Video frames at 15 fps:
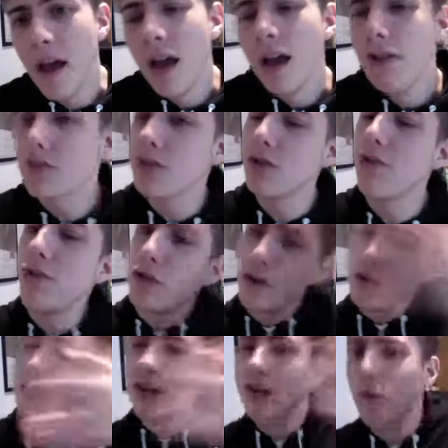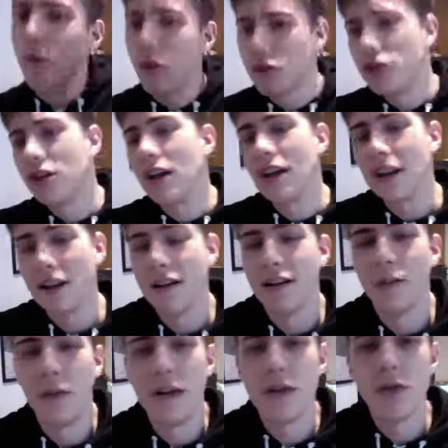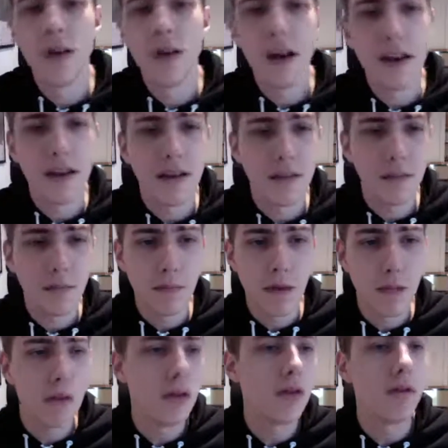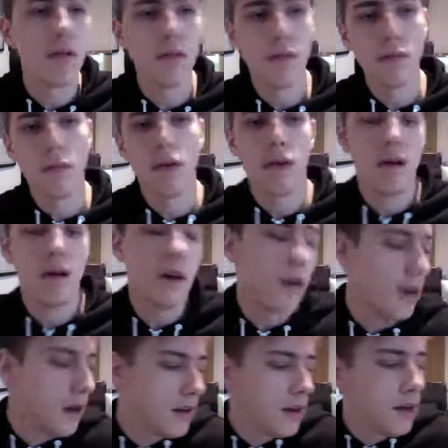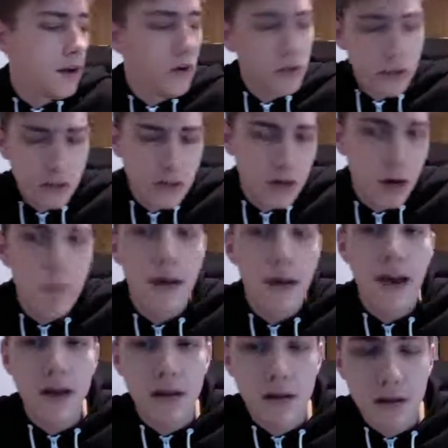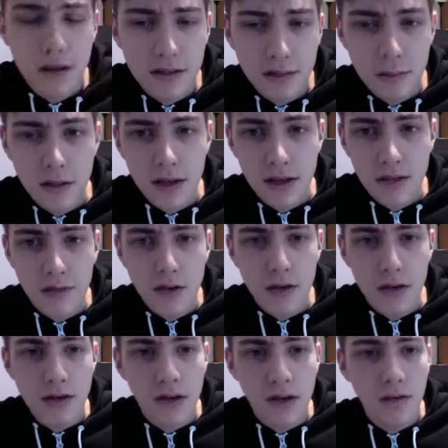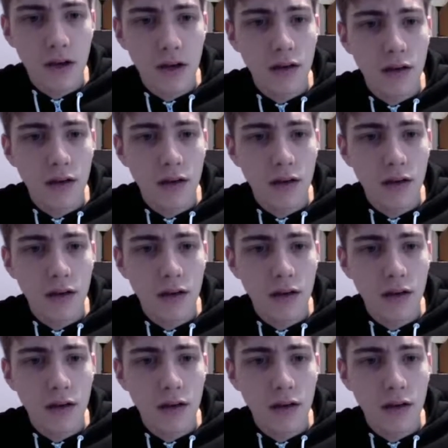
so for those that are watching, and you like, maybe I'd encourage you to go back and look at some of the other videos I've done.